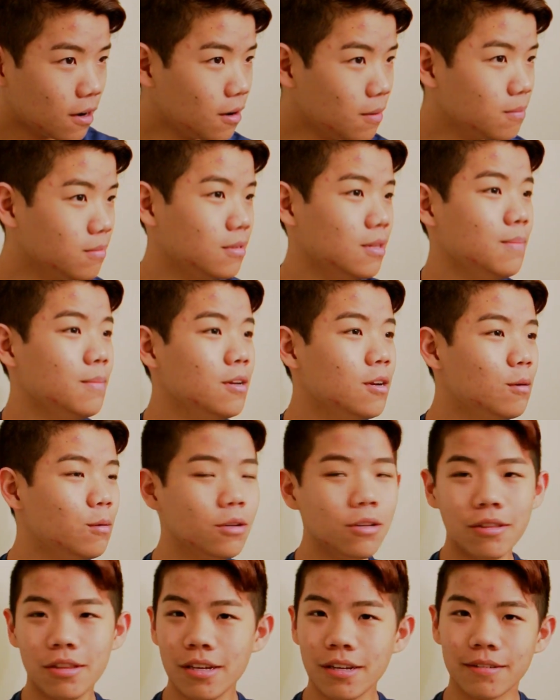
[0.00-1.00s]
Um, let me know
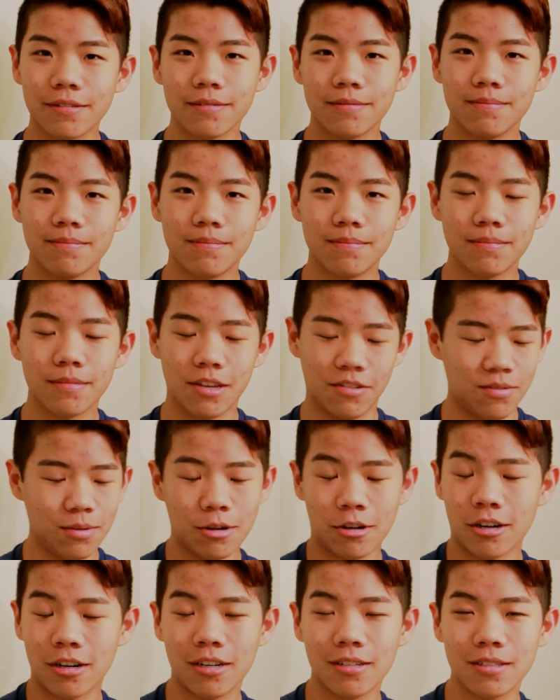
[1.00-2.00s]
what you think. Give me
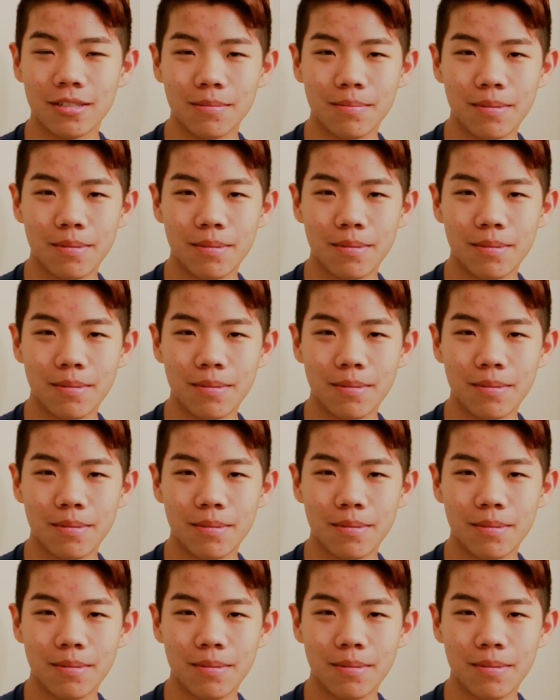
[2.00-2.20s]
your honest